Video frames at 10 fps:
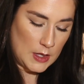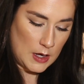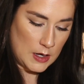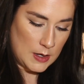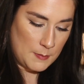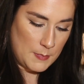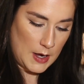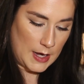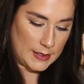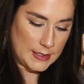
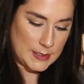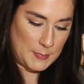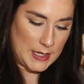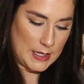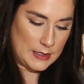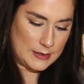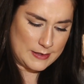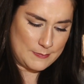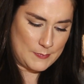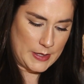I like to make it
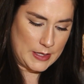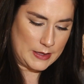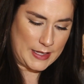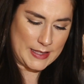like